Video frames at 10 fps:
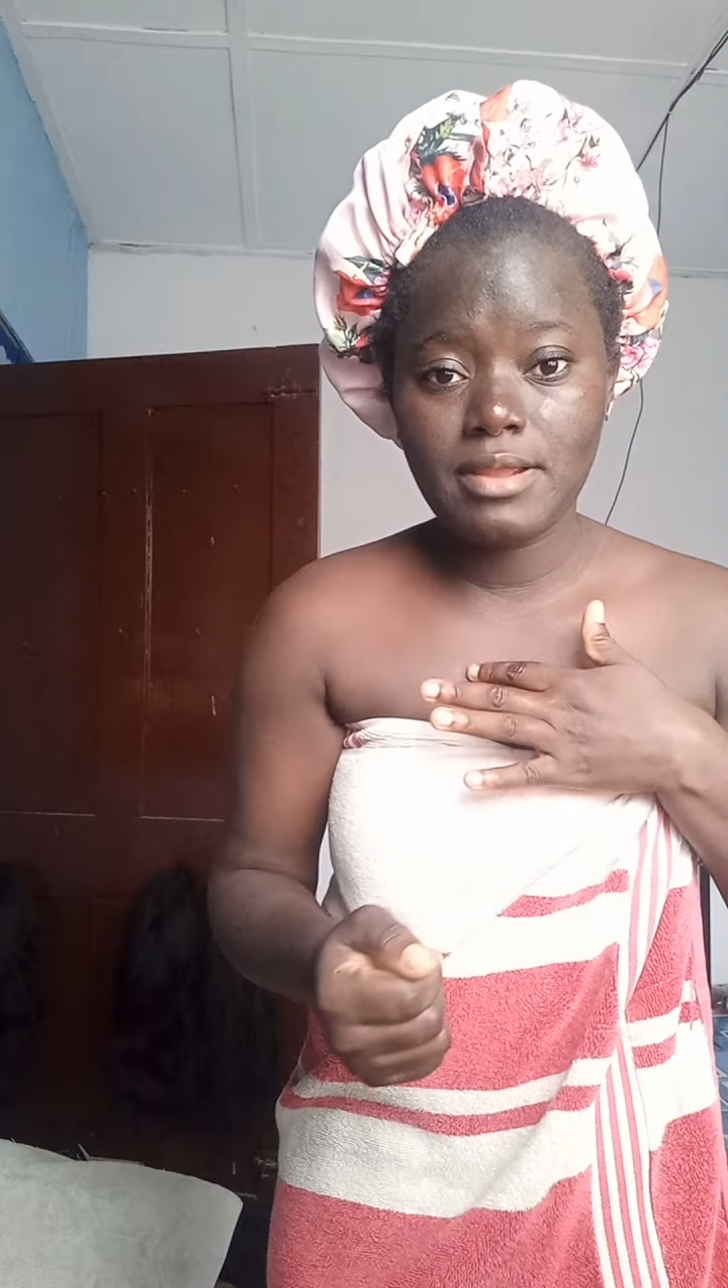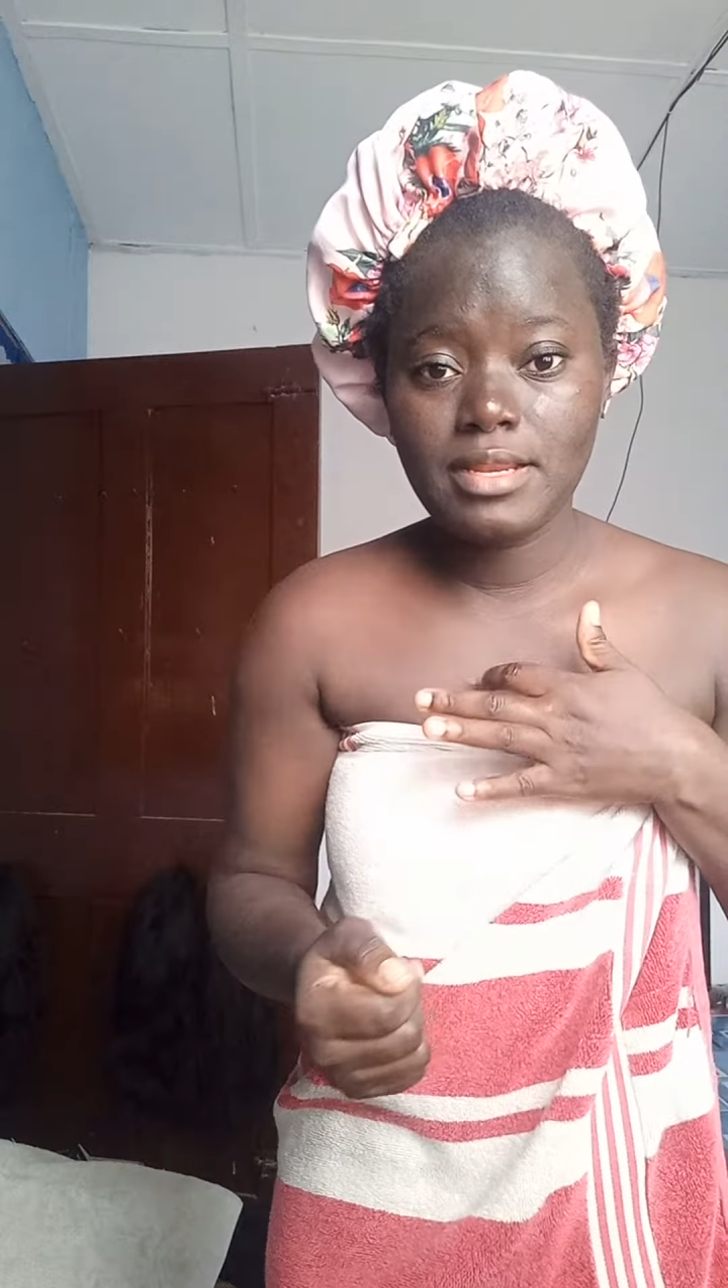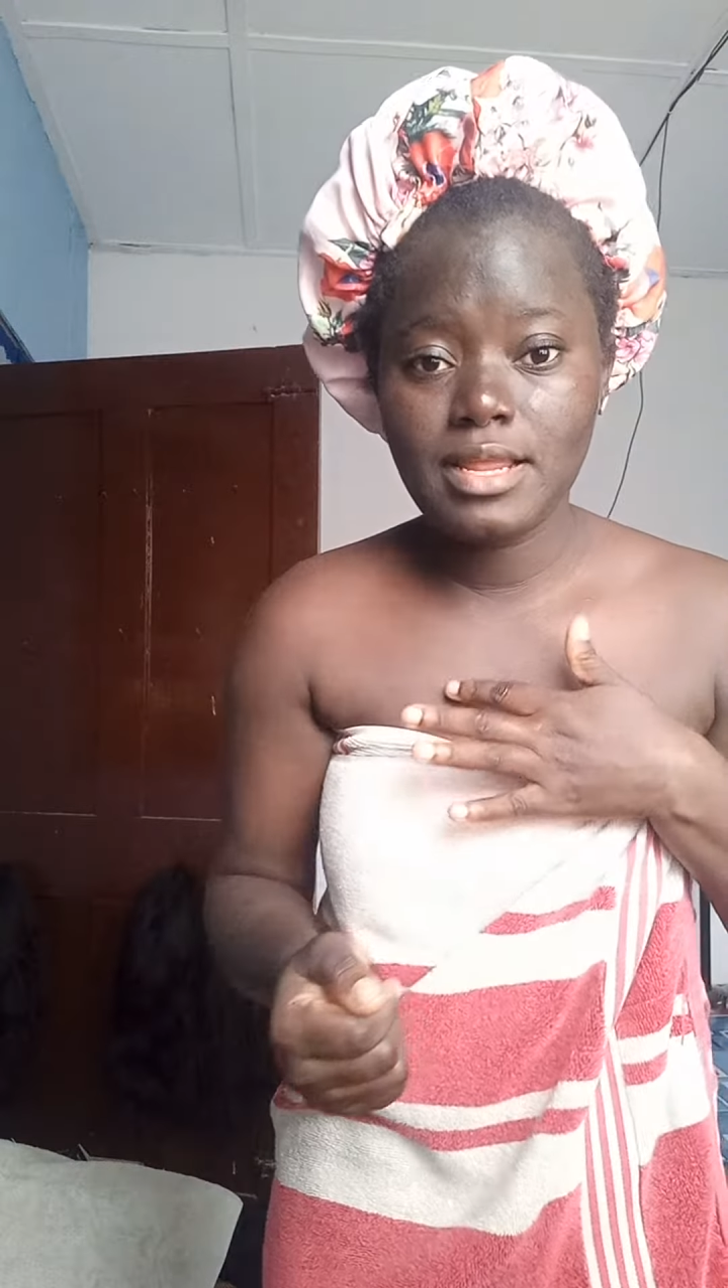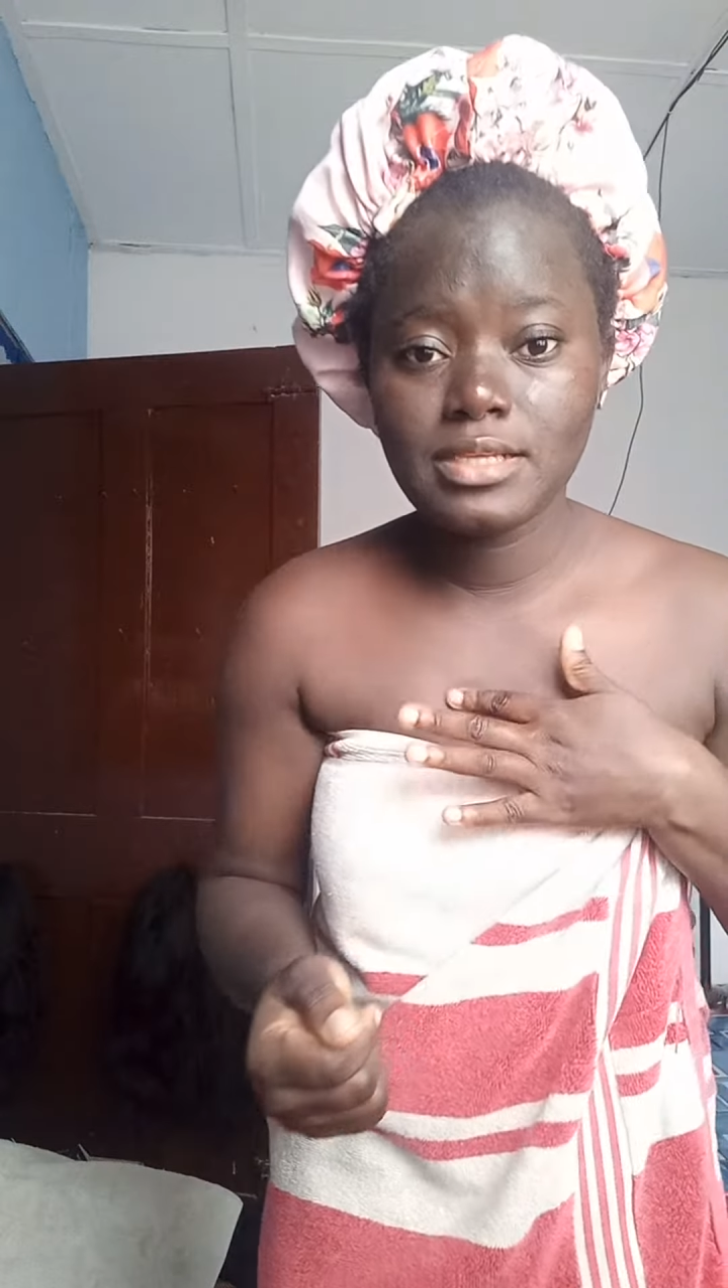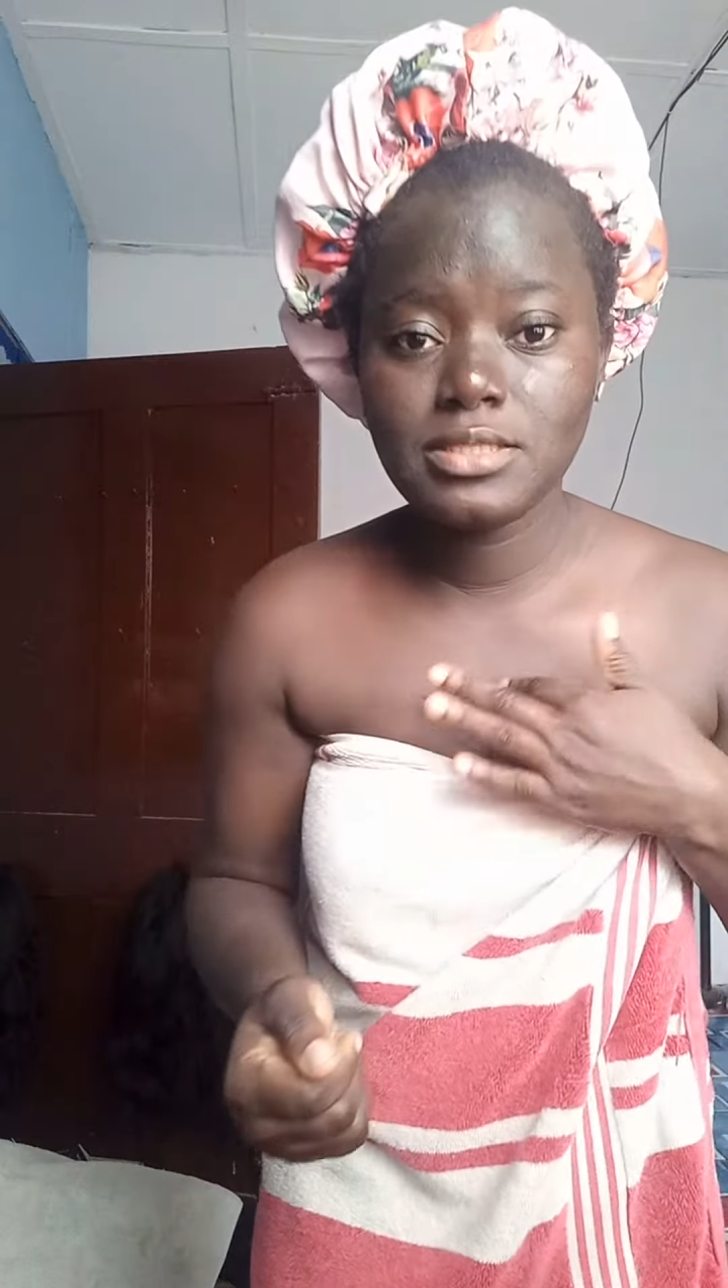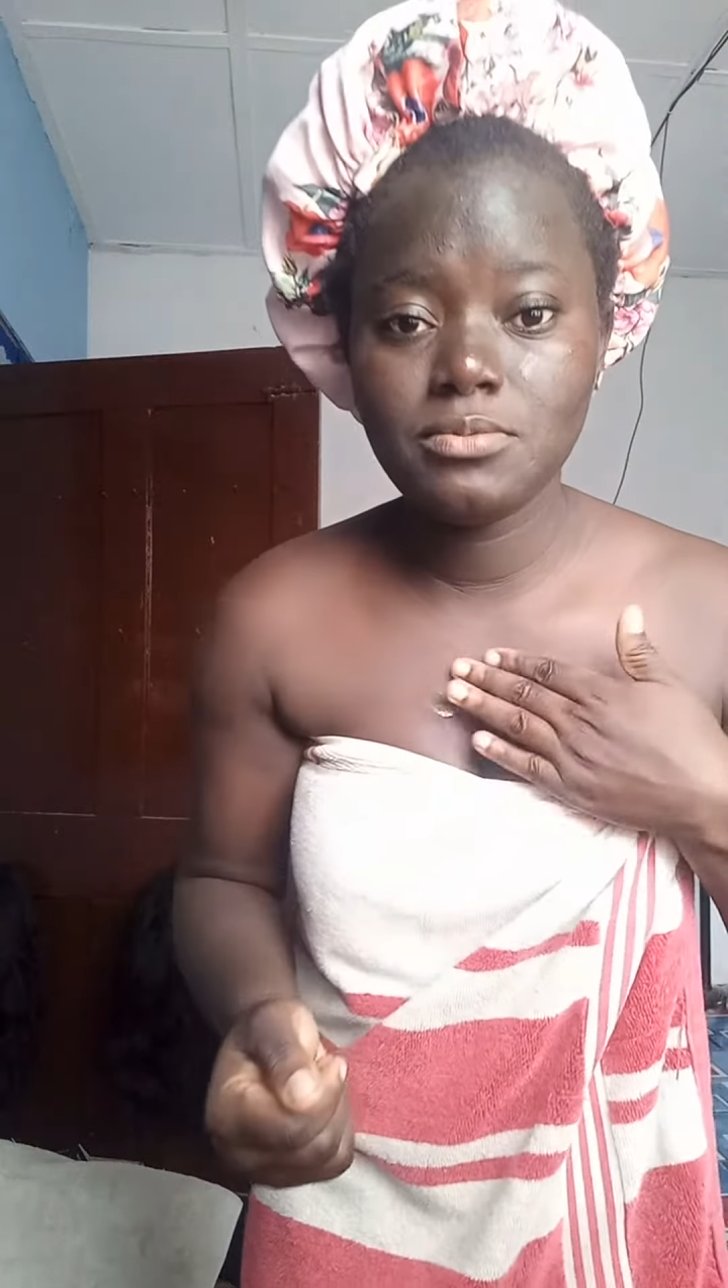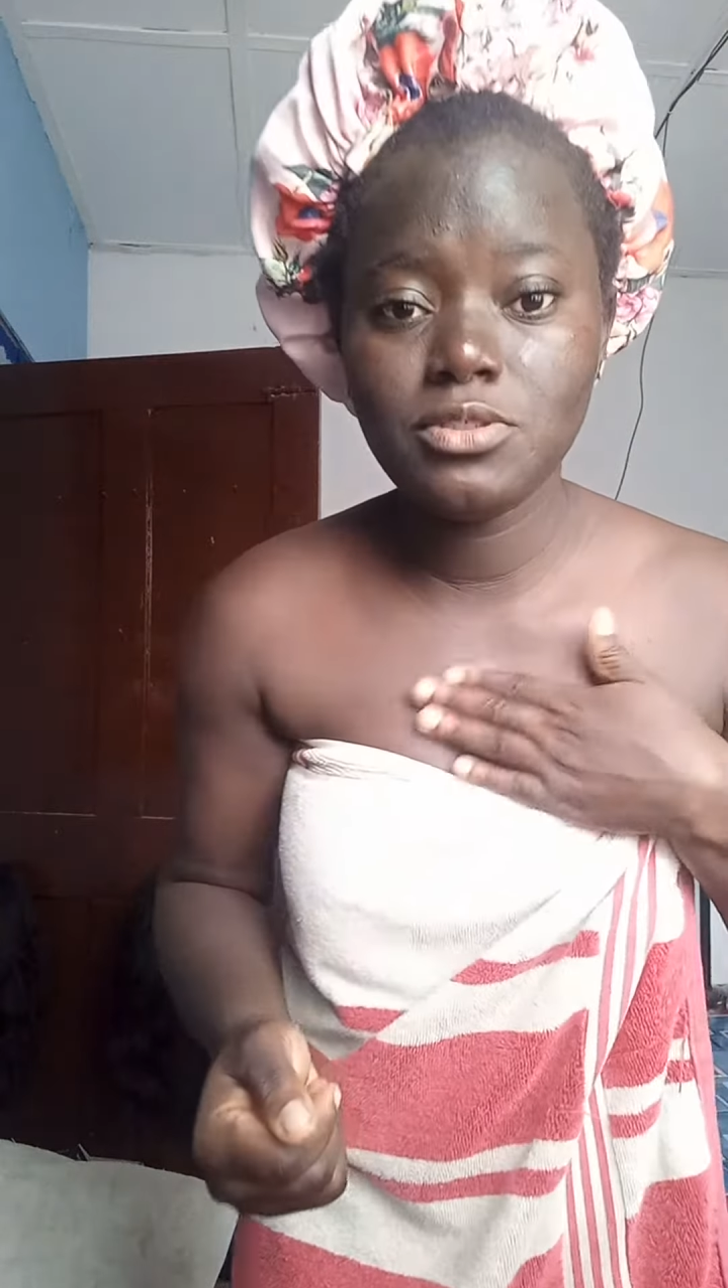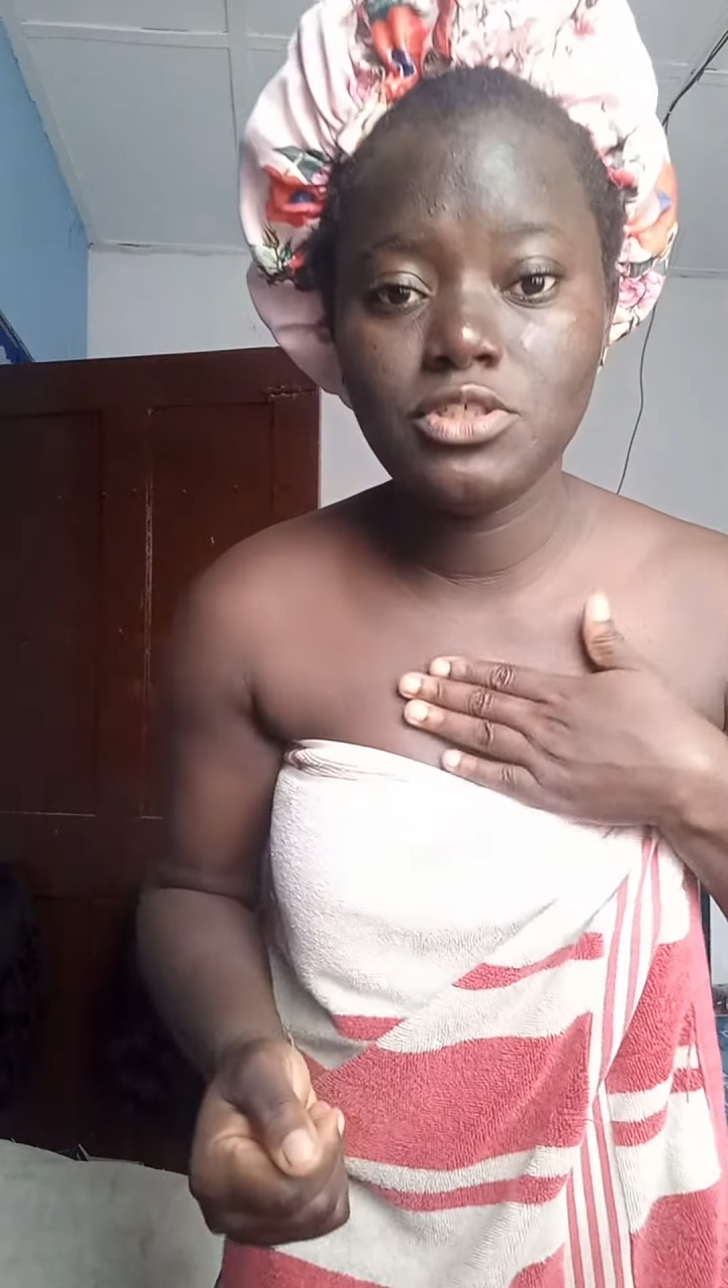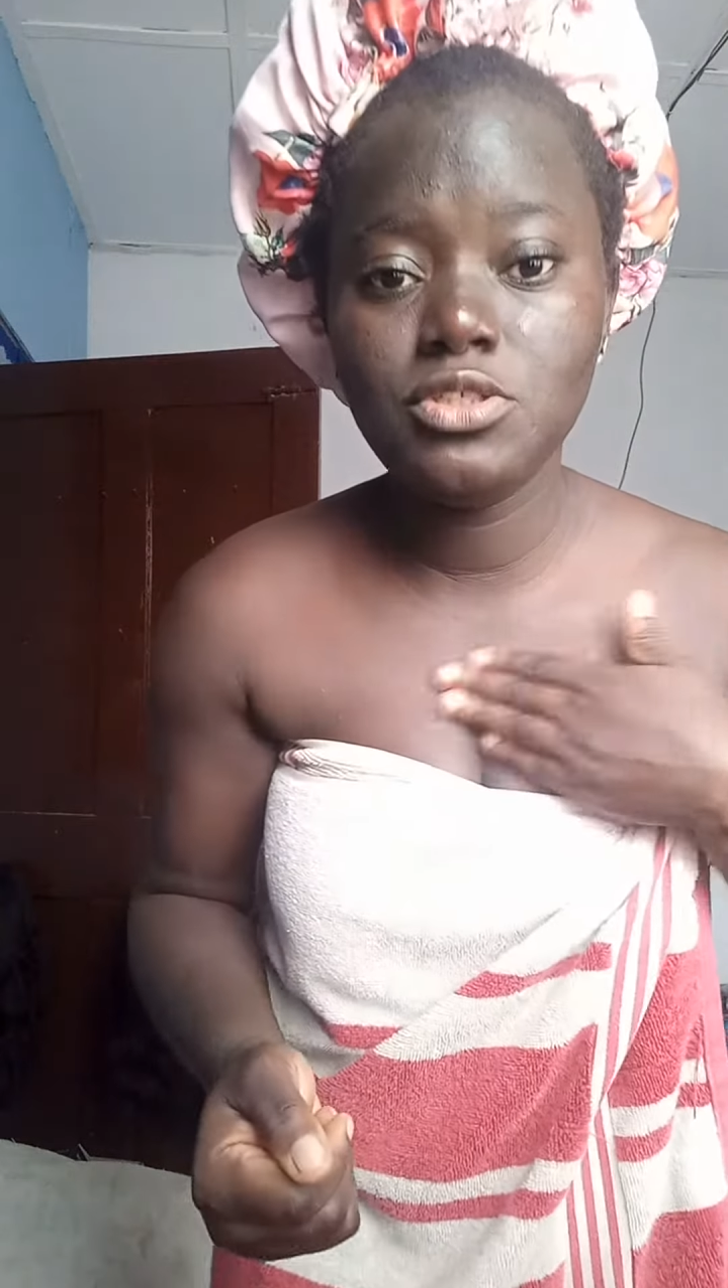my dark spots